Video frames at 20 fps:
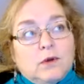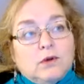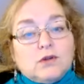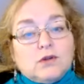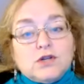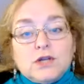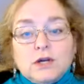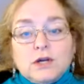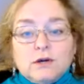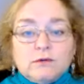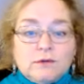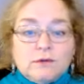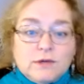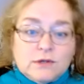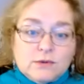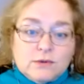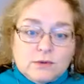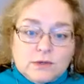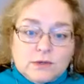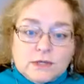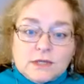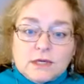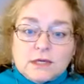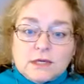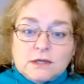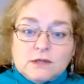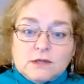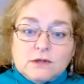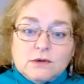shared resources,